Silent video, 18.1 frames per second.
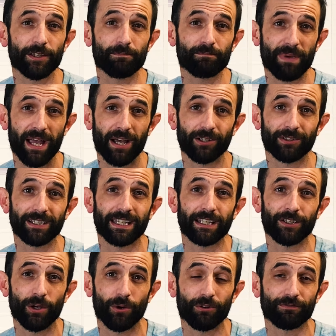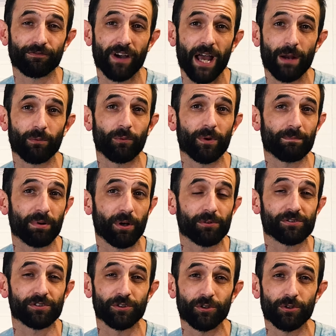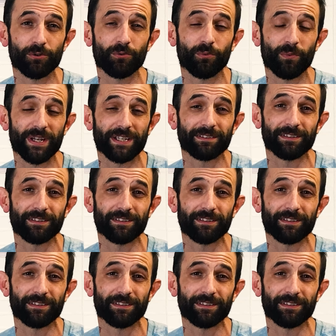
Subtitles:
bell to get notified when we post new weekly